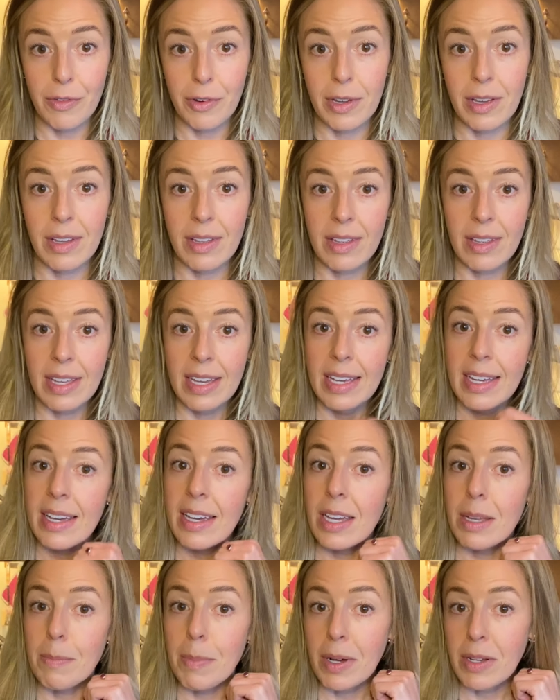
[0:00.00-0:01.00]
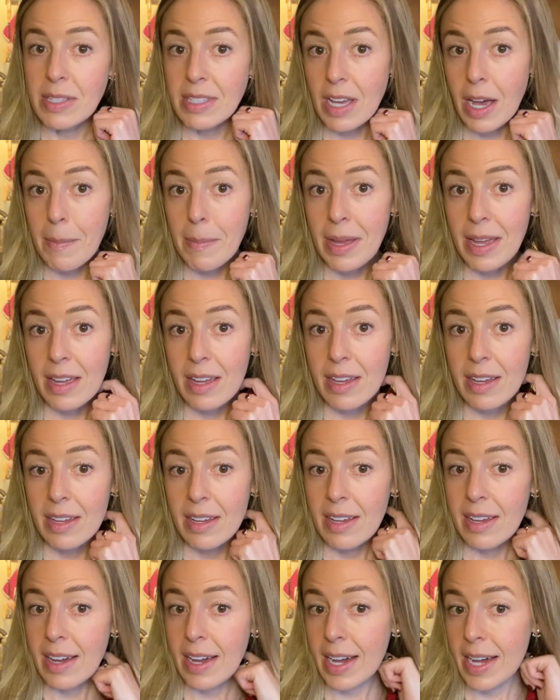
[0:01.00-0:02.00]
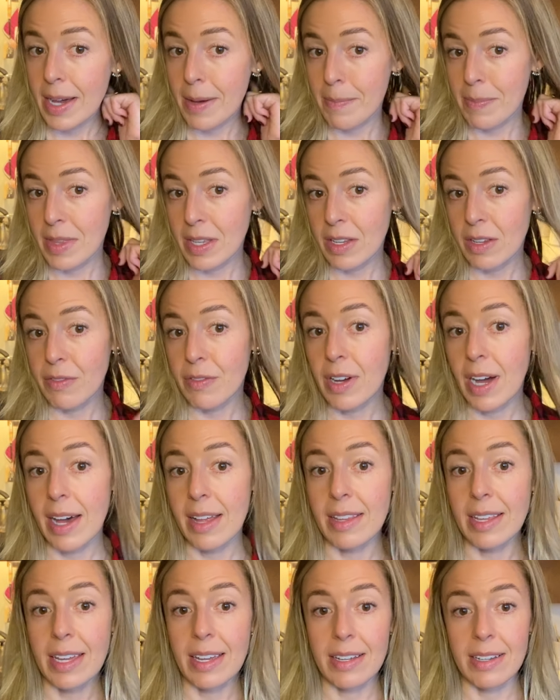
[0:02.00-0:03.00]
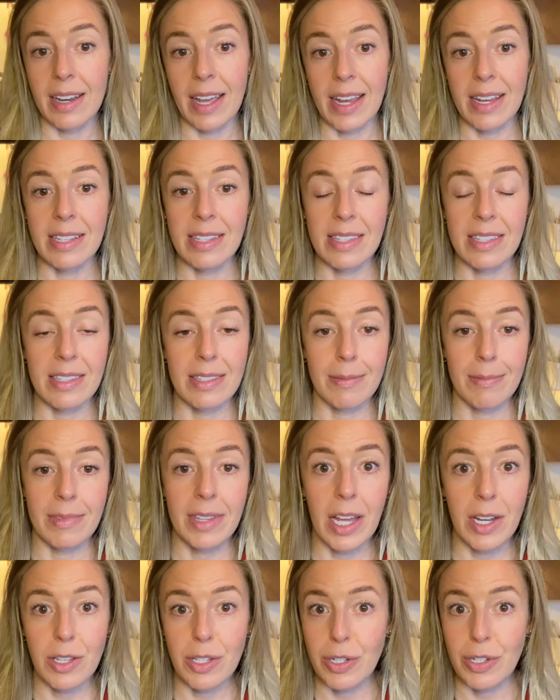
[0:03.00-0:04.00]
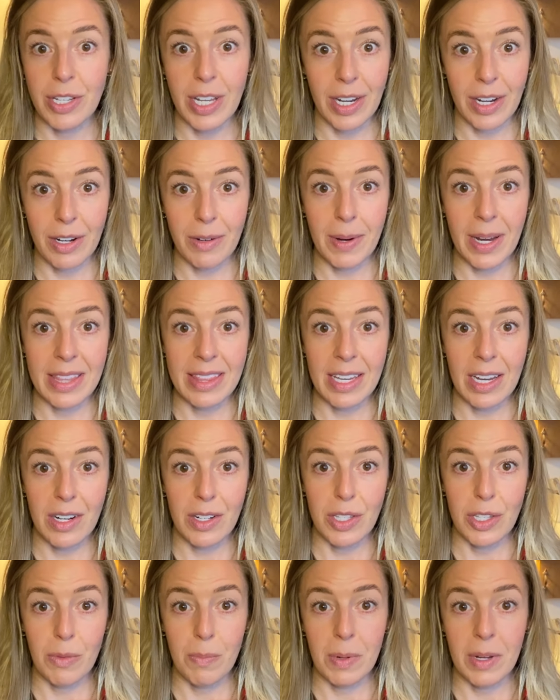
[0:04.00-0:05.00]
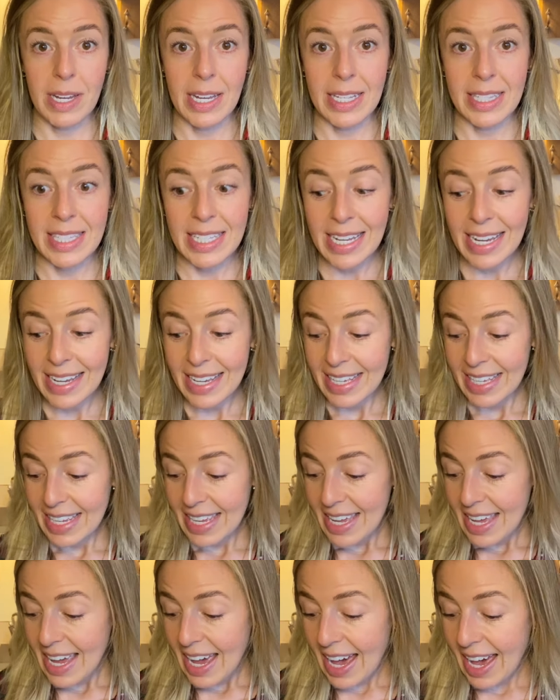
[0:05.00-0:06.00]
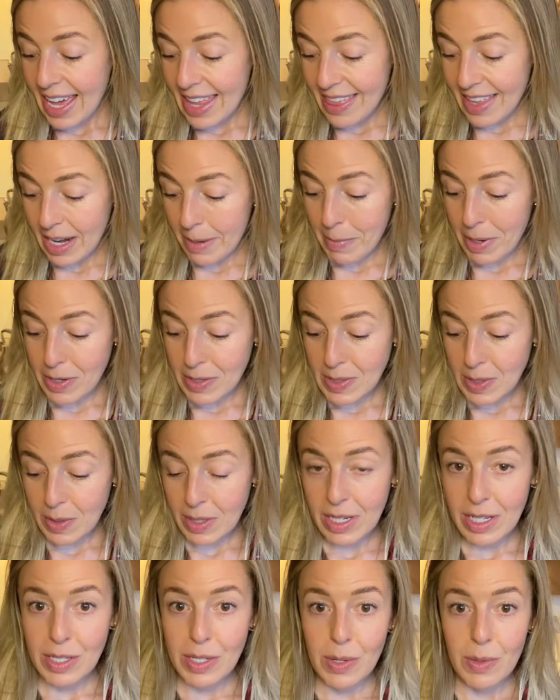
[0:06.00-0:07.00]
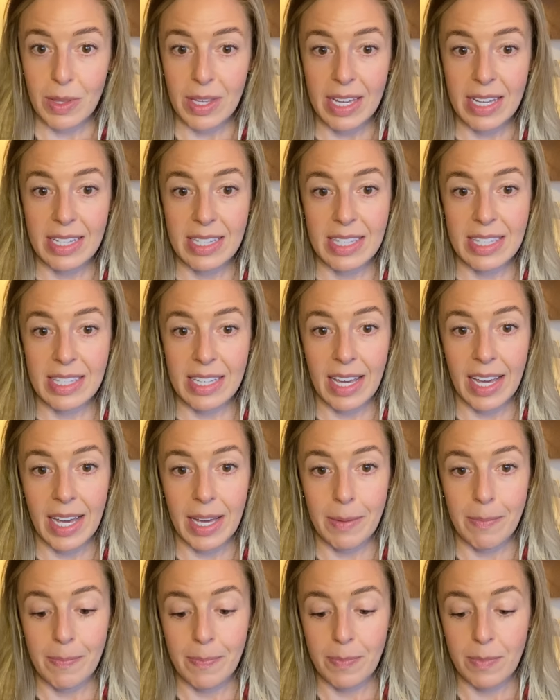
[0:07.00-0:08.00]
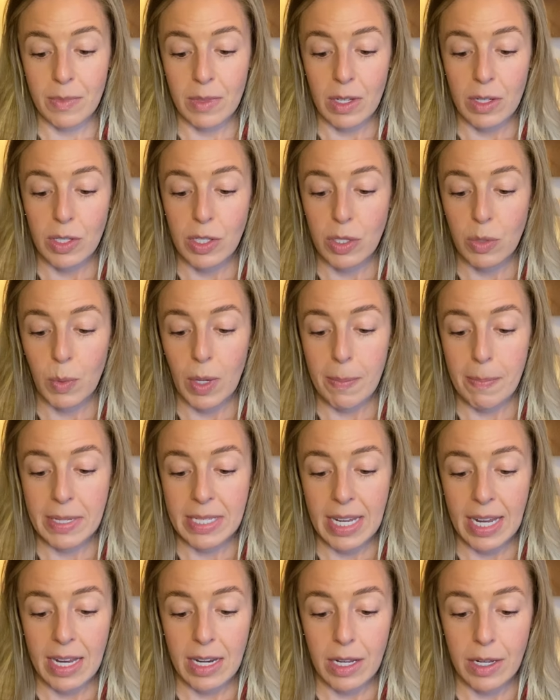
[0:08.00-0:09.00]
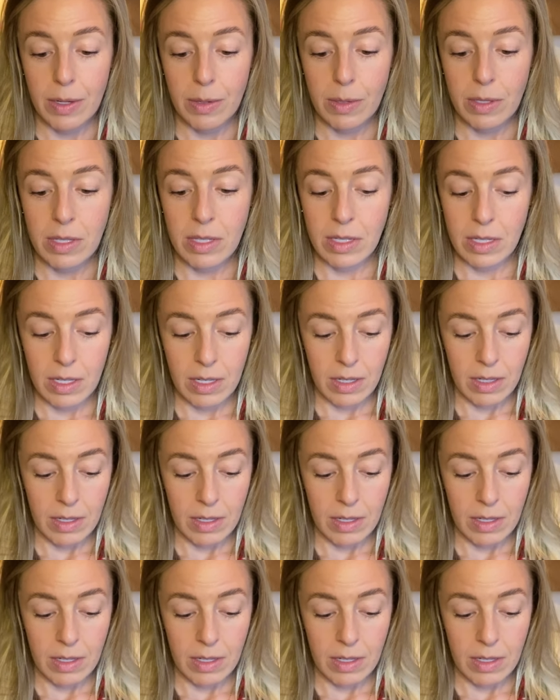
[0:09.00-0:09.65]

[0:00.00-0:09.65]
oil and balsamic. Then you've got like a nice lunch or dinner right there, super easy. And then I'm also gonna do these sweet potatoes.